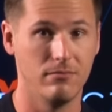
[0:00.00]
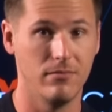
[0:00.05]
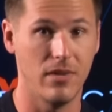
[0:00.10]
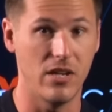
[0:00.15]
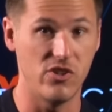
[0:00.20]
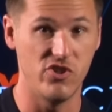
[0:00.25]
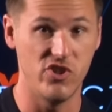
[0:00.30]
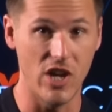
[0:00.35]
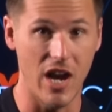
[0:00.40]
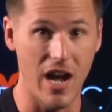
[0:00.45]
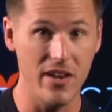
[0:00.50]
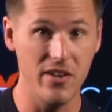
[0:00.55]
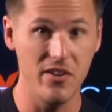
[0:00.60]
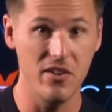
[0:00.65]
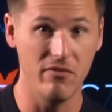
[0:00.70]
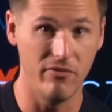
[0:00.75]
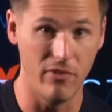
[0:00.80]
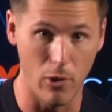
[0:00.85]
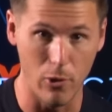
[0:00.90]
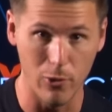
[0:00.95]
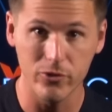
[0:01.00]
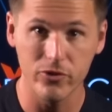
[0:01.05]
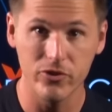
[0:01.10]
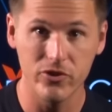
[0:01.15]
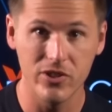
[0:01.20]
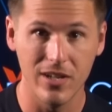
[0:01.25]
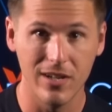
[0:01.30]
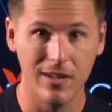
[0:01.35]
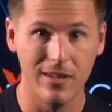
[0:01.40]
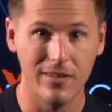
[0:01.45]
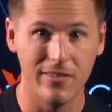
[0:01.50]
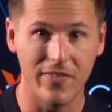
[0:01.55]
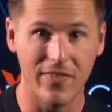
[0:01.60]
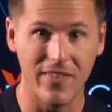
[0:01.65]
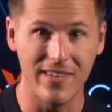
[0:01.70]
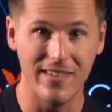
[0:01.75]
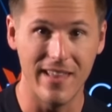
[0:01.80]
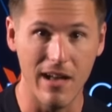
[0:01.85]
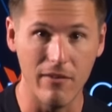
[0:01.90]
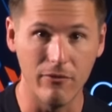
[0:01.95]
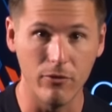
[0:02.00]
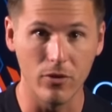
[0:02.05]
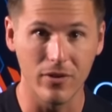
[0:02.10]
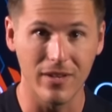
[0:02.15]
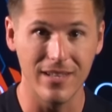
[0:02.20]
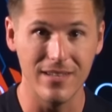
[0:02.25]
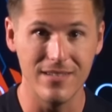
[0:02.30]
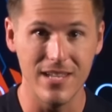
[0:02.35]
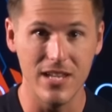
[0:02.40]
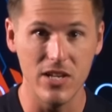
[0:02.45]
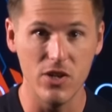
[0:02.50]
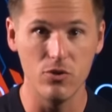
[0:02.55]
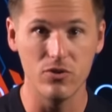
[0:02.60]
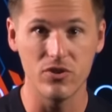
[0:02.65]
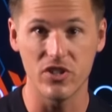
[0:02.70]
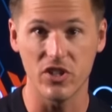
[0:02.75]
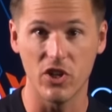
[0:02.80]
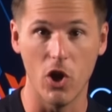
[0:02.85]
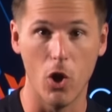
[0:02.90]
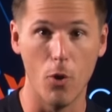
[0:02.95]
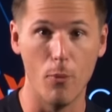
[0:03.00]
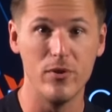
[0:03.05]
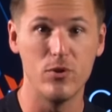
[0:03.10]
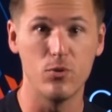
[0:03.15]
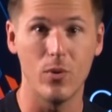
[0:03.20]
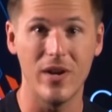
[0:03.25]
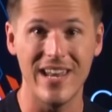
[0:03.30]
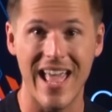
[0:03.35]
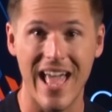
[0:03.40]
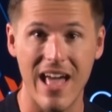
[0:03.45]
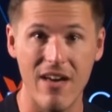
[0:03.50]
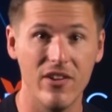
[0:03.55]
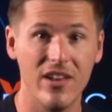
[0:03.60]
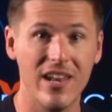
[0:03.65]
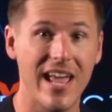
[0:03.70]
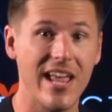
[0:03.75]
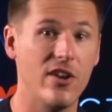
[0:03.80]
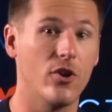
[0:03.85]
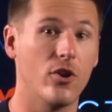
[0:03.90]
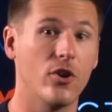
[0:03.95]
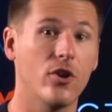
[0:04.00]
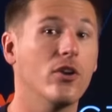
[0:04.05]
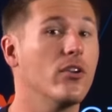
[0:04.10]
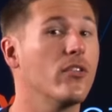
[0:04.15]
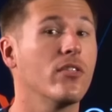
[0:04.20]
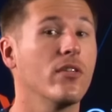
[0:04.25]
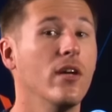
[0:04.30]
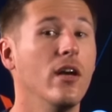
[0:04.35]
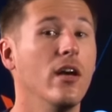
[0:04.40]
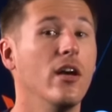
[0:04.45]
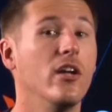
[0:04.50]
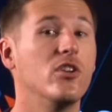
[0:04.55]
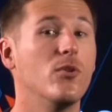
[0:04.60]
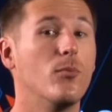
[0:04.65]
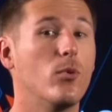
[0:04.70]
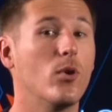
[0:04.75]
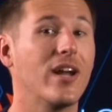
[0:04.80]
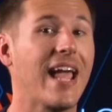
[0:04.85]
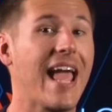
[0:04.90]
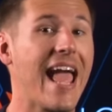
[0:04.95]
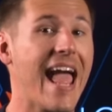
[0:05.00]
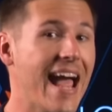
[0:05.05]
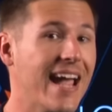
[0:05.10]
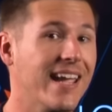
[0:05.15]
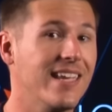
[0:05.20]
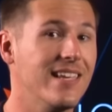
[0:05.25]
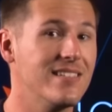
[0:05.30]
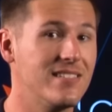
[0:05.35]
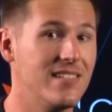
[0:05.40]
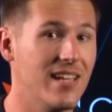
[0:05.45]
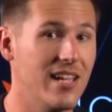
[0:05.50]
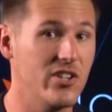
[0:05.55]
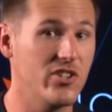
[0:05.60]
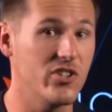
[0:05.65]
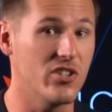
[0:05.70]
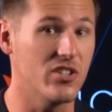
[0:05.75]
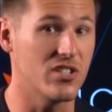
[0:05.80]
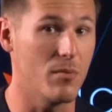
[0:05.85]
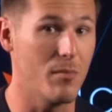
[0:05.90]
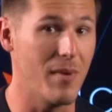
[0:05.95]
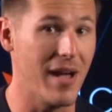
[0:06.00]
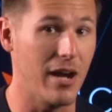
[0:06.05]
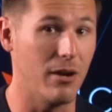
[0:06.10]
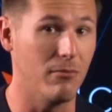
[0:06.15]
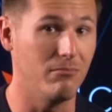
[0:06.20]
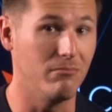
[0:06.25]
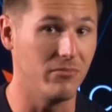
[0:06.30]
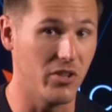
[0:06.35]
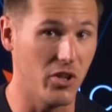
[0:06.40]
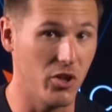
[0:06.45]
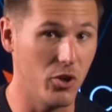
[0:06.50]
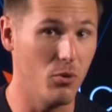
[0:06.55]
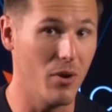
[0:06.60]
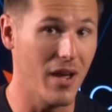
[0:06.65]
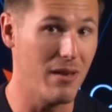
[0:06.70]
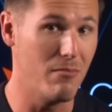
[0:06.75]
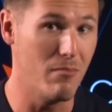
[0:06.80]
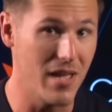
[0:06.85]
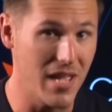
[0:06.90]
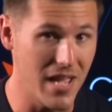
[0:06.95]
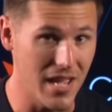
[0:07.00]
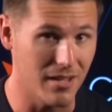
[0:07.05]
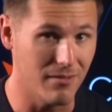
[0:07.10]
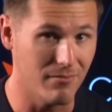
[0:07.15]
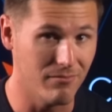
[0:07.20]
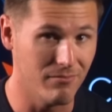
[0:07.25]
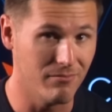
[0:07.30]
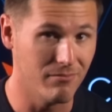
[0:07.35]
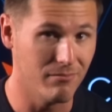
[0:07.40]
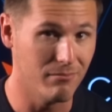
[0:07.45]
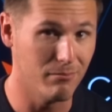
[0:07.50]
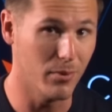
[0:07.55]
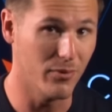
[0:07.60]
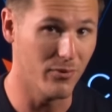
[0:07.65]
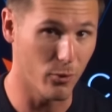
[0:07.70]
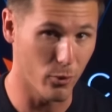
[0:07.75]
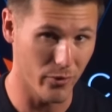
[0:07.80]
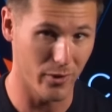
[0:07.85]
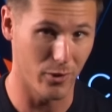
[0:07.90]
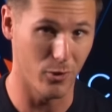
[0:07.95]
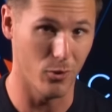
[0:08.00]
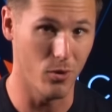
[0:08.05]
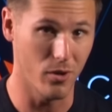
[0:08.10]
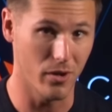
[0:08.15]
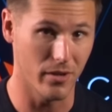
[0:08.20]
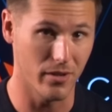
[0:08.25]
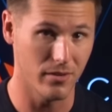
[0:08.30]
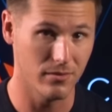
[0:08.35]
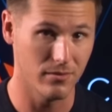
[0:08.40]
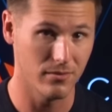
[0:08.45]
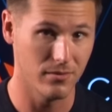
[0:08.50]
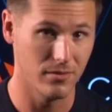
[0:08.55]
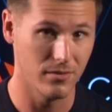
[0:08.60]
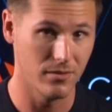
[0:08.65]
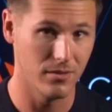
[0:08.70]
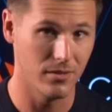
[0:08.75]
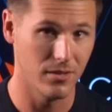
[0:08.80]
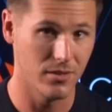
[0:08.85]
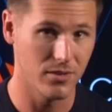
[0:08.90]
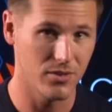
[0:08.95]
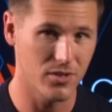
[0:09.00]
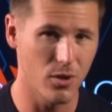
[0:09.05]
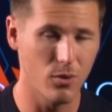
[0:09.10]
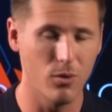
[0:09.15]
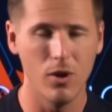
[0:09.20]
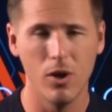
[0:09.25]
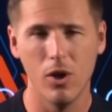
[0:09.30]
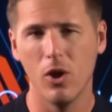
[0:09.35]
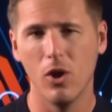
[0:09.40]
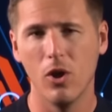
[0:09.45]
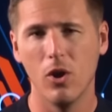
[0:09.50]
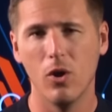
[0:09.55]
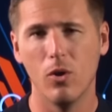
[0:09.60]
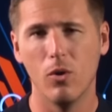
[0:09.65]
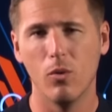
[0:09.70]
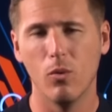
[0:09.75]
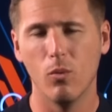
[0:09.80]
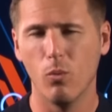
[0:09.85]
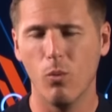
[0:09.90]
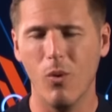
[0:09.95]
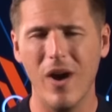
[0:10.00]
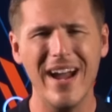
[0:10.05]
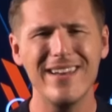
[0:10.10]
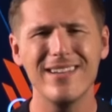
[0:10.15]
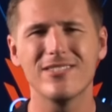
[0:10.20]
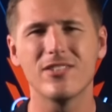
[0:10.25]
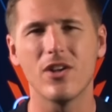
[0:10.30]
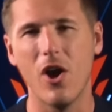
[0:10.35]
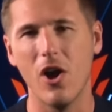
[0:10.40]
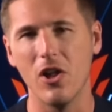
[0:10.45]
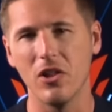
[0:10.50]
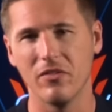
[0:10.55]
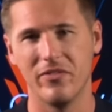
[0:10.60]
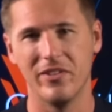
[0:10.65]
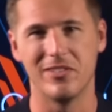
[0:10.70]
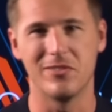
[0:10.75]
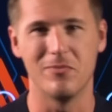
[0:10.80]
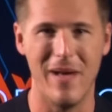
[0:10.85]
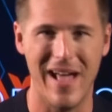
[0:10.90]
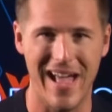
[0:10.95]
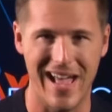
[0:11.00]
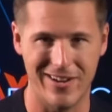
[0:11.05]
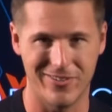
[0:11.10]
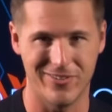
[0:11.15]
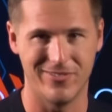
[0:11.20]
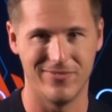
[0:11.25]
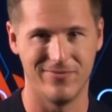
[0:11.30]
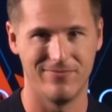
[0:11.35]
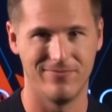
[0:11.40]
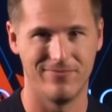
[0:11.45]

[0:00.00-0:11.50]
And John divulged that the devil continues to go between heaven and earth to bring accusations about you and me before the Lord. So, why does all of this matter?